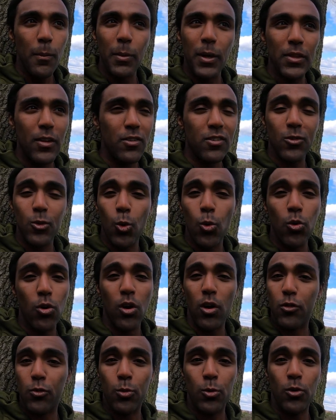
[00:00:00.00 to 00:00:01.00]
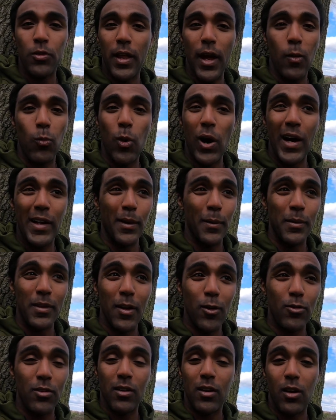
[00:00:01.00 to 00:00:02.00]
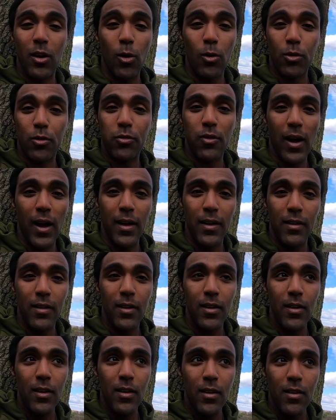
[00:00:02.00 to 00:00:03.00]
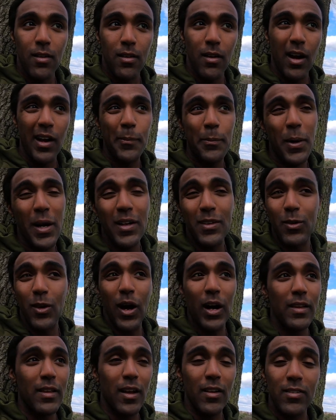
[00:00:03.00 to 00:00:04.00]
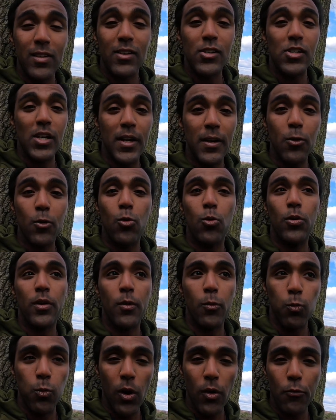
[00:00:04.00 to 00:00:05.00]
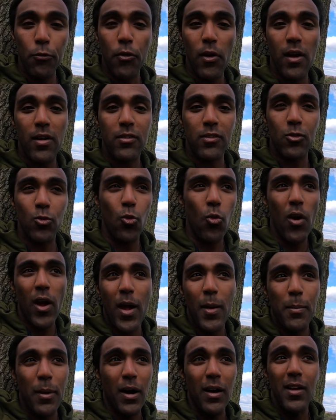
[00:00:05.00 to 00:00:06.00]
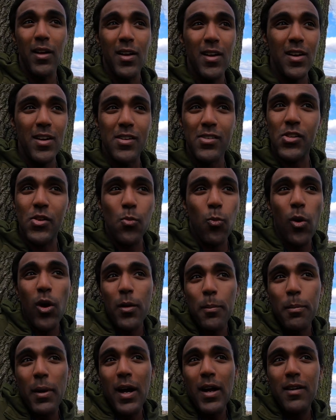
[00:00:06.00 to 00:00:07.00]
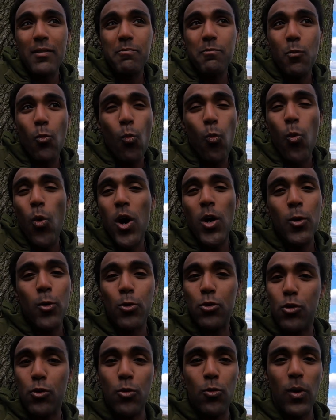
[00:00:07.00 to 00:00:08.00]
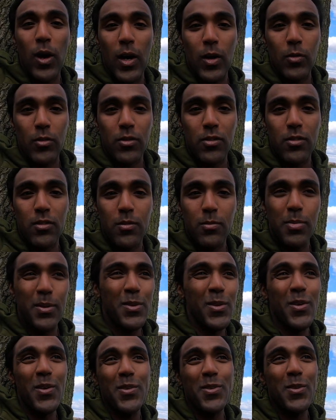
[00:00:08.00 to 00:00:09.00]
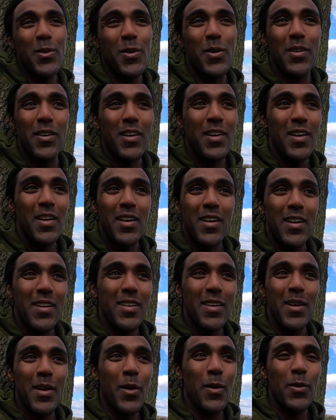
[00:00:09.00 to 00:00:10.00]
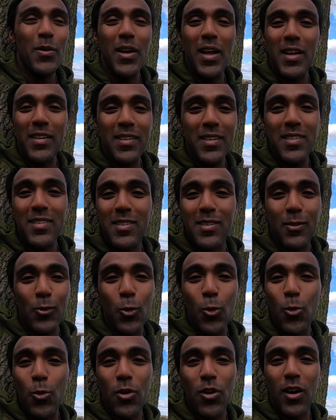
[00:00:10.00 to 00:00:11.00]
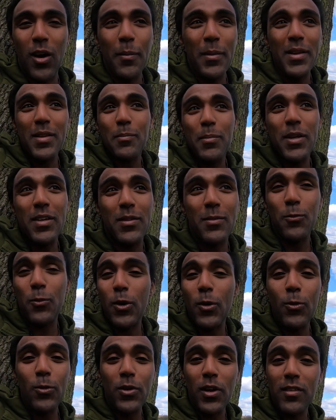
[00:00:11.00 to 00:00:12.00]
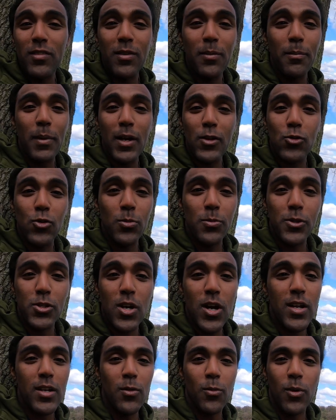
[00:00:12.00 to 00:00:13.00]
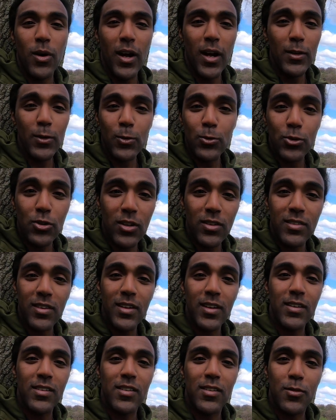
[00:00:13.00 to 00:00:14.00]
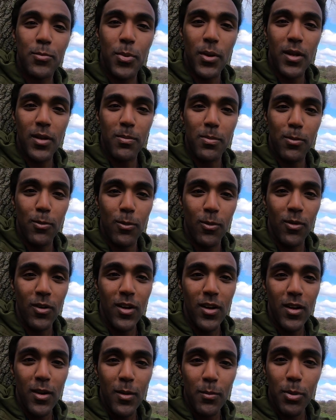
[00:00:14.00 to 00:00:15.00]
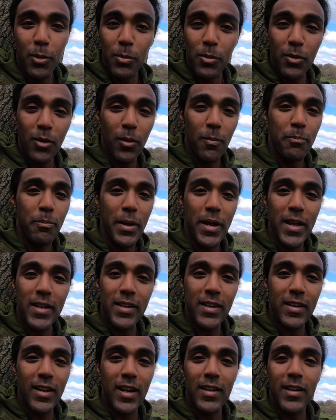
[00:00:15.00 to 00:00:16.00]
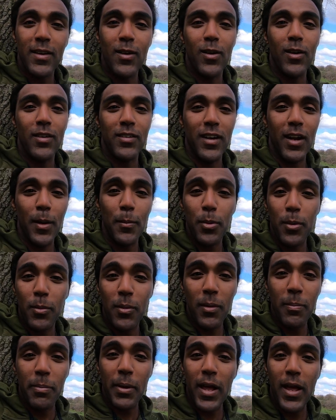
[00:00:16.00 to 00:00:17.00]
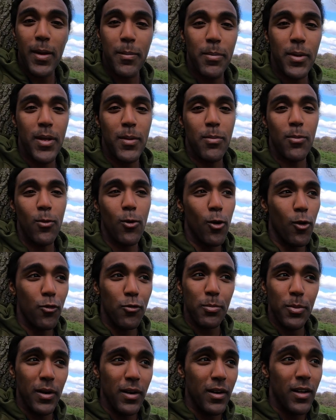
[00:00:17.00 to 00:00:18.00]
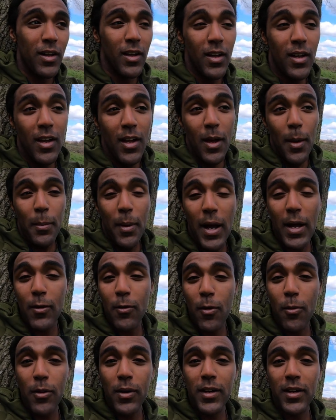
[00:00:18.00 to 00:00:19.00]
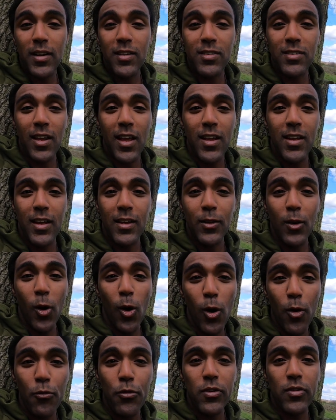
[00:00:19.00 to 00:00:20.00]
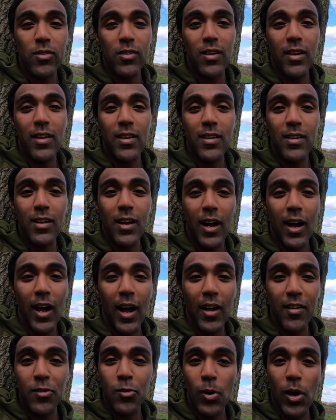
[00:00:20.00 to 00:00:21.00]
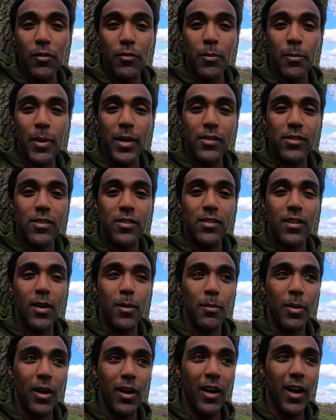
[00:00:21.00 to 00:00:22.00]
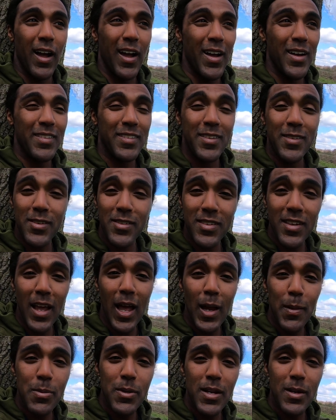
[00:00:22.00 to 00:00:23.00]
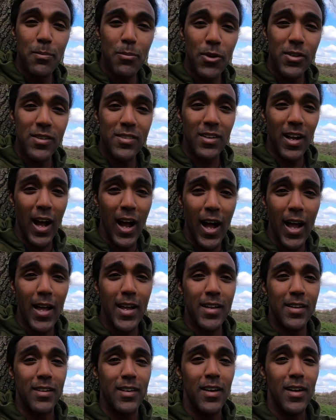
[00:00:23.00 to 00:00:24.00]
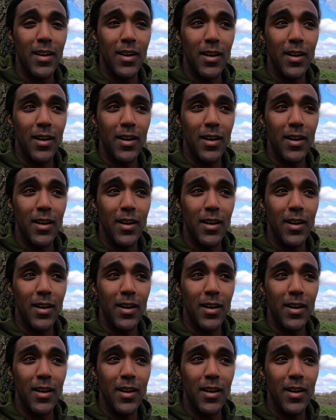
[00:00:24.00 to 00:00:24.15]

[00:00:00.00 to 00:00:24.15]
but the scorecards were not that wide. I mean, that was a close fight. But look, I say Shannon Courtney won fair and square, but she won by 1 or 2 rounds. But not like these scorecards. I mean, but we all know it's a matchroom show anyway. I don't trust any of these people. Probably got Bean and Eddie Hearn, like probably paying people off. But anyway, what can I say? And obviously, I still haven't mentioned it, but did you see Ebony Bridges' eye?